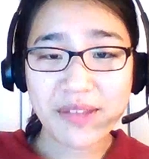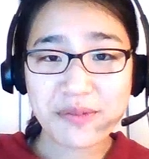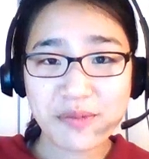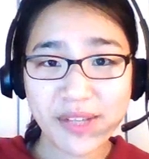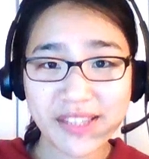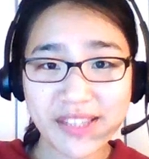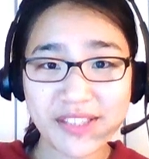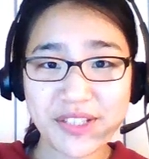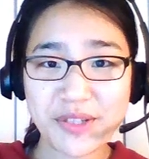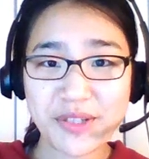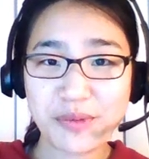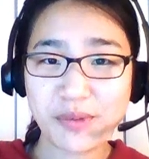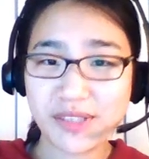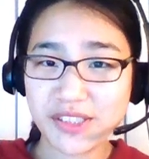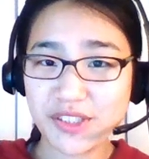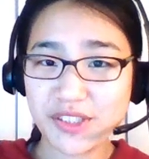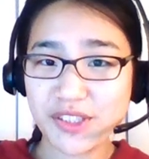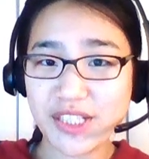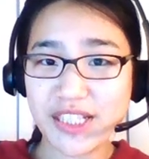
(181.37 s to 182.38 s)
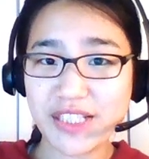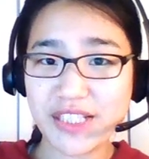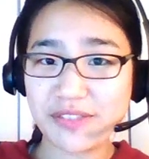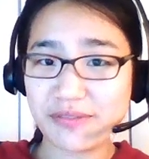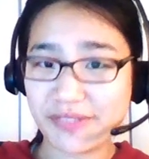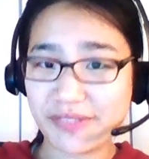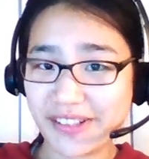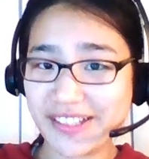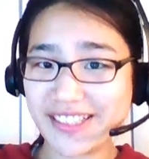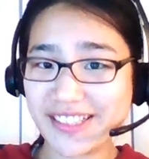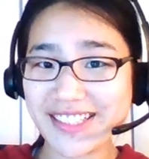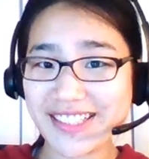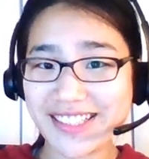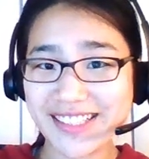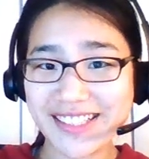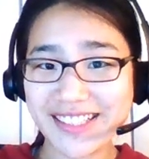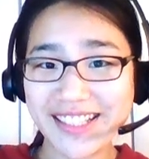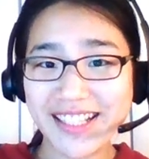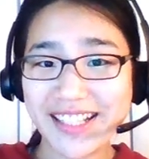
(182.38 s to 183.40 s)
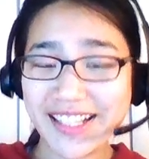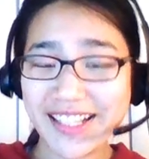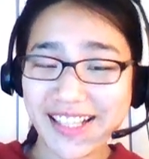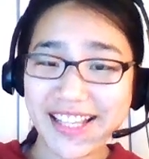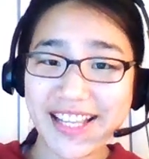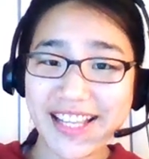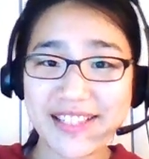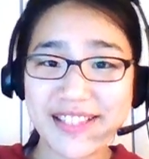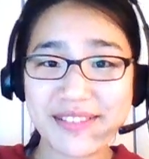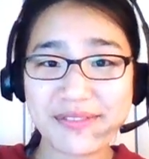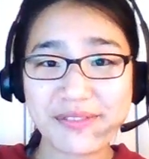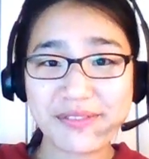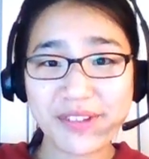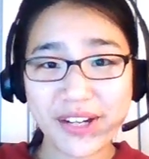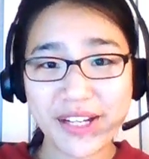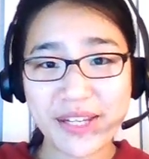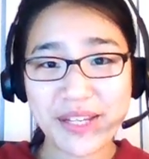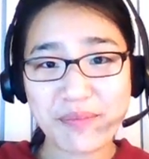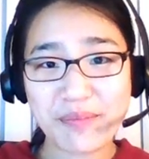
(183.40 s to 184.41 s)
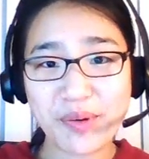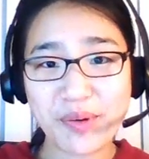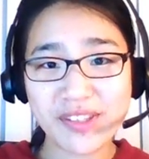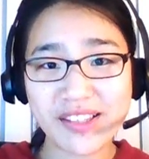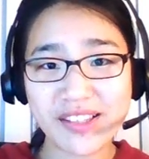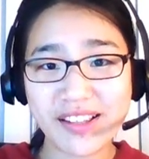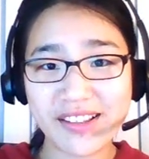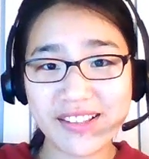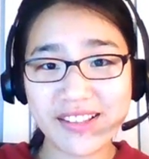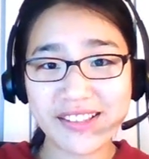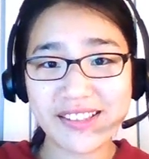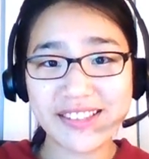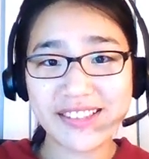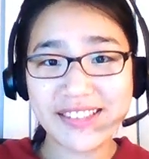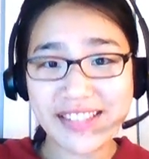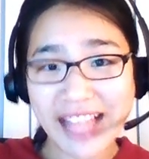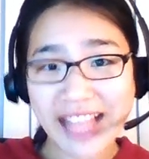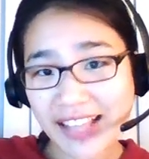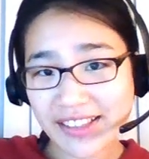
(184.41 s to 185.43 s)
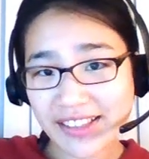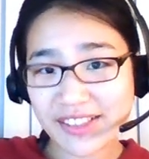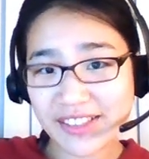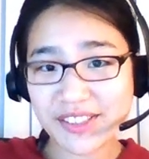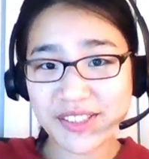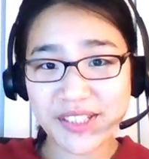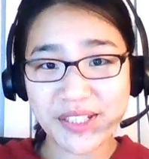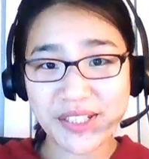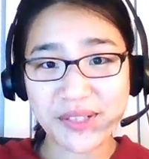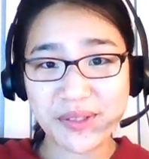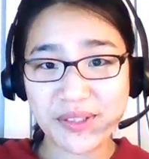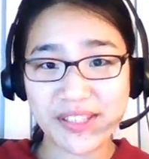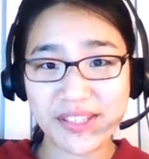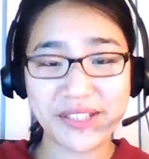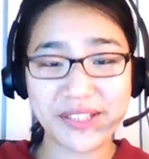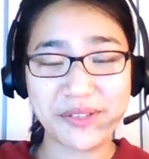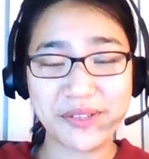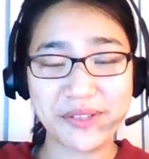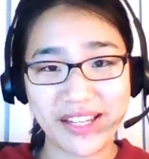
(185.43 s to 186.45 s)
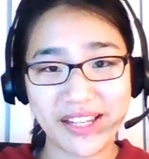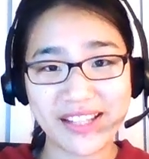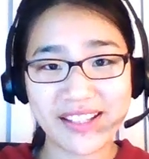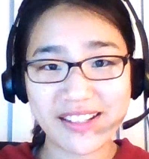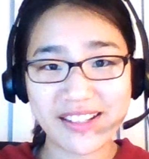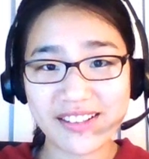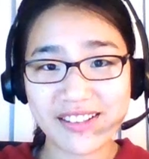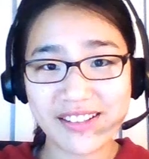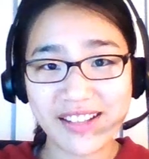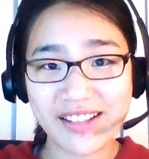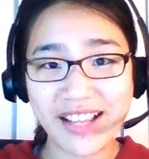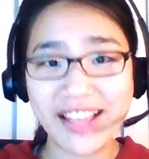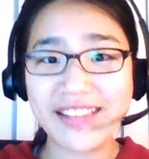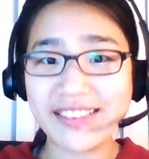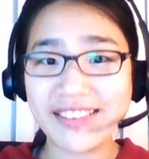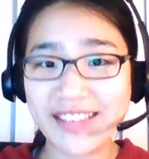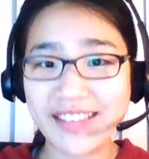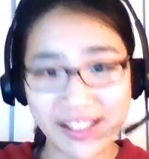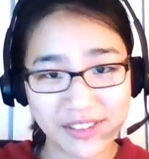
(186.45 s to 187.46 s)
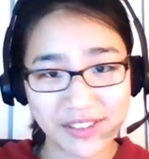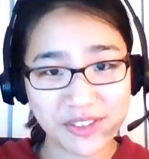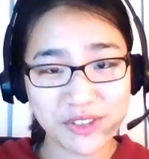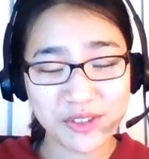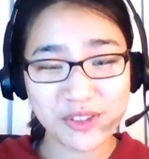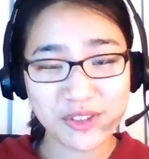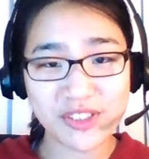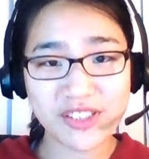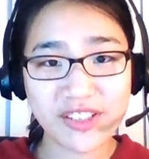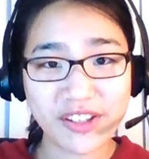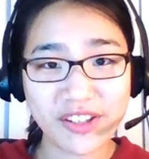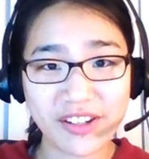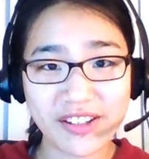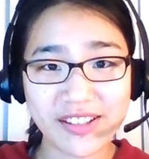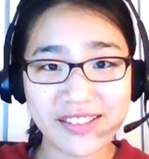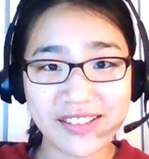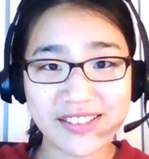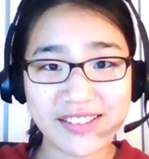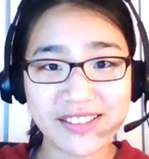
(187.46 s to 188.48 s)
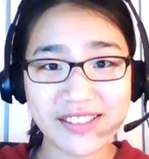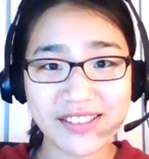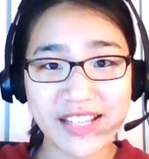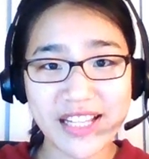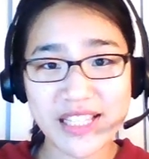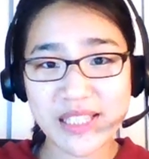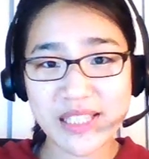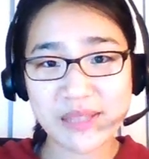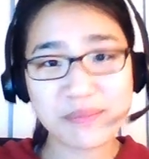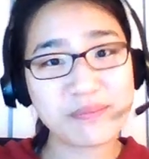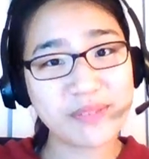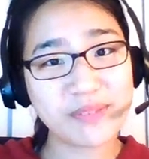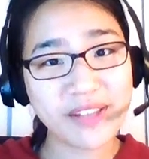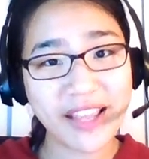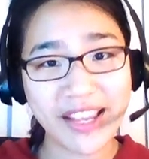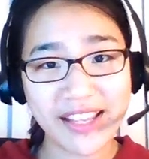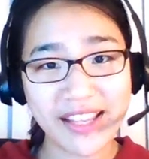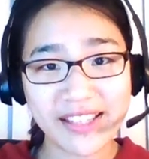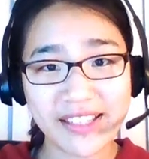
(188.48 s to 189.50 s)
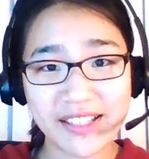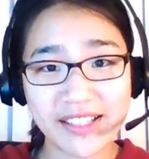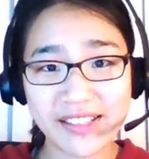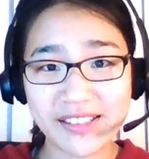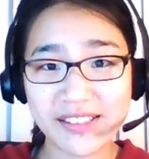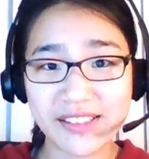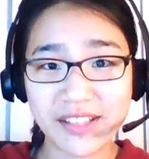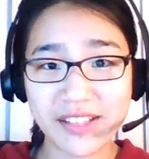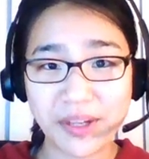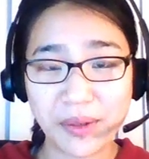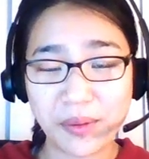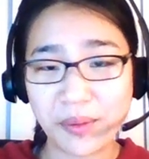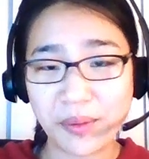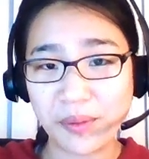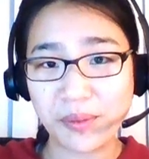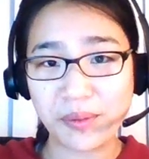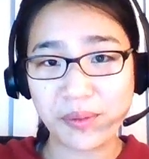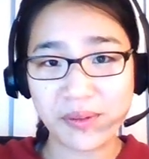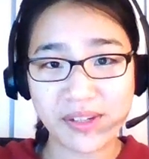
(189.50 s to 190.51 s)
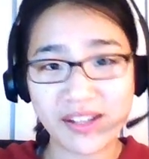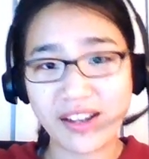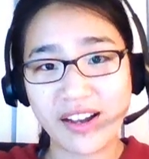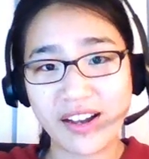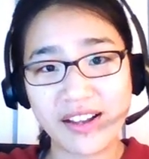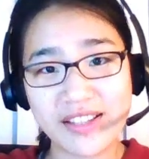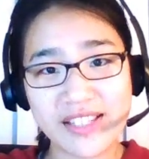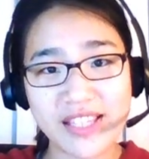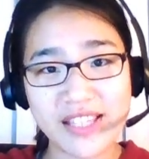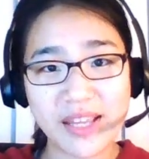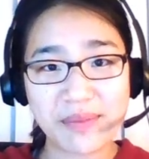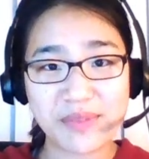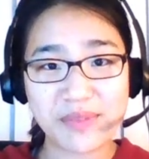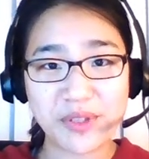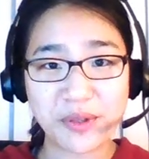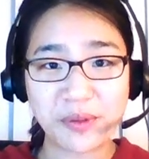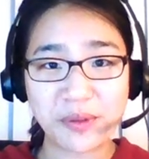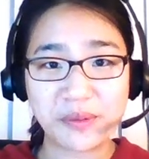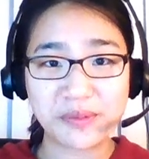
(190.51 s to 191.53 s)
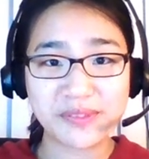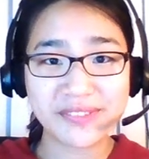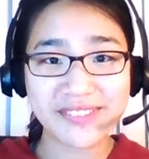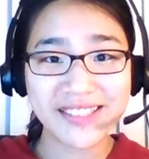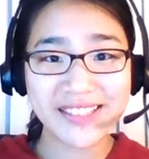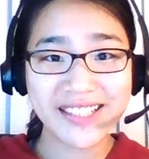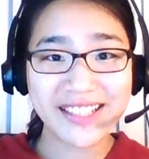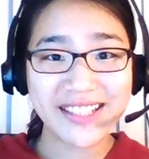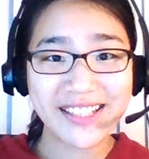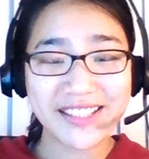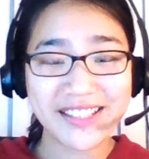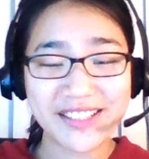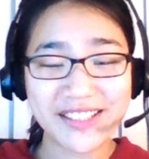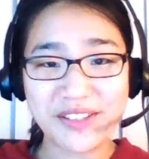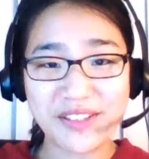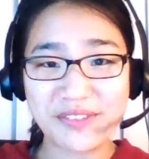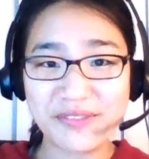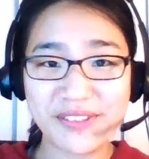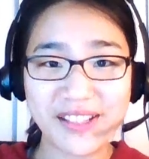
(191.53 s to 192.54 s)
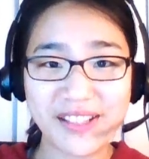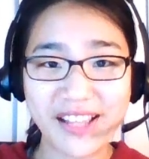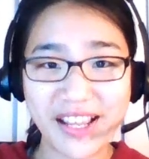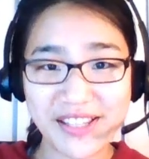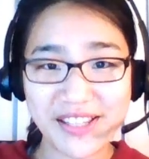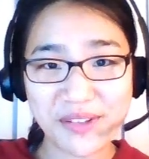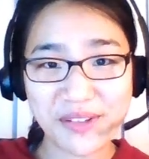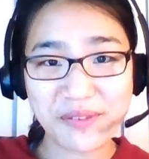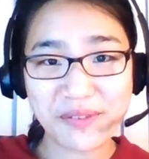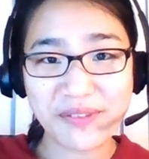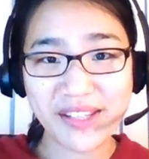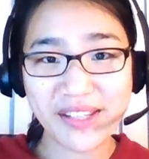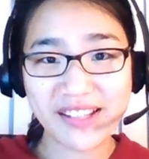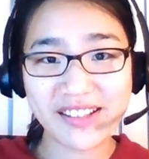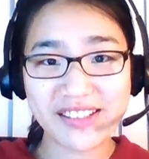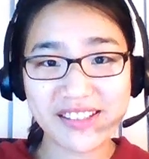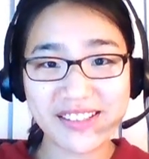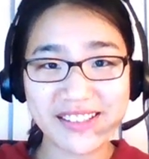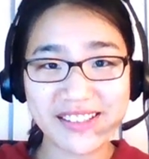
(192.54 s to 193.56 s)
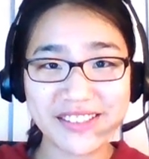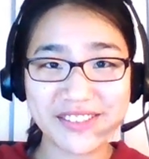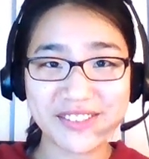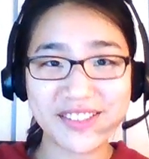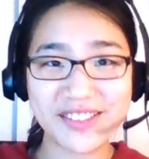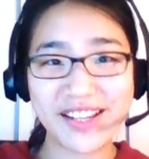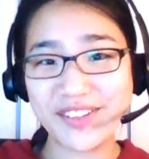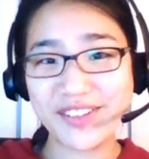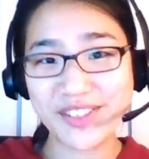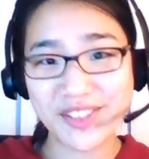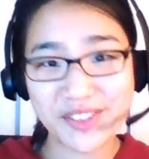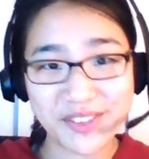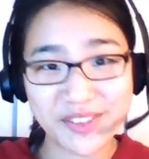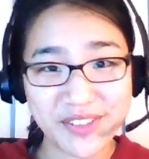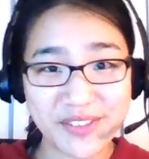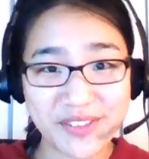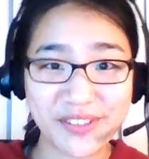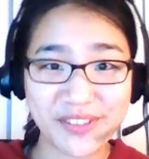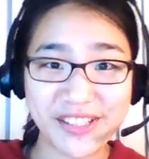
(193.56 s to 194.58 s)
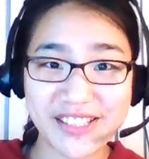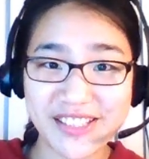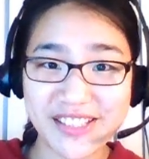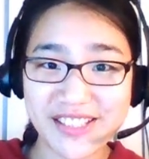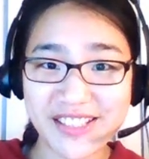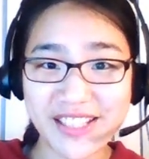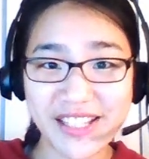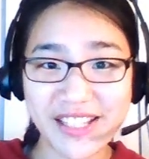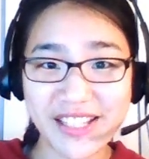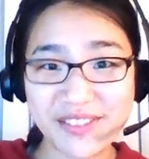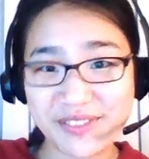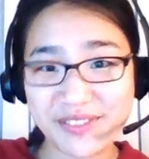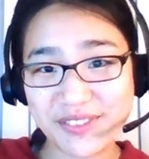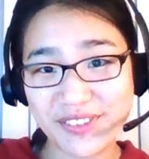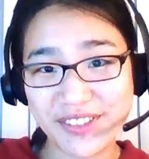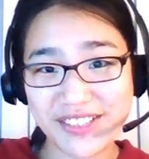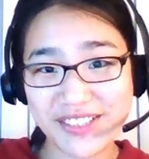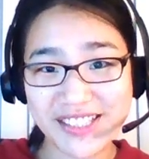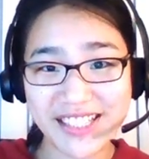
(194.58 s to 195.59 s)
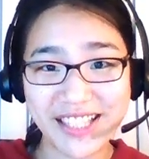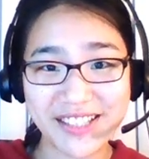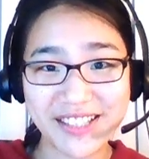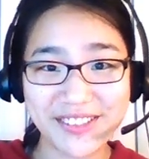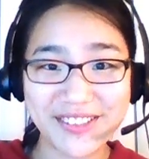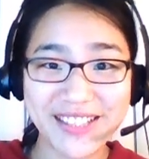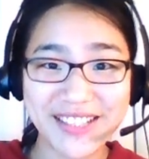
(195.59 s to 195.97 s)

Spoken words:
what do you want to teach first? It's very important not to go theoretical and not to start explaining the whole concept of, philosophical, territory versus influence and all.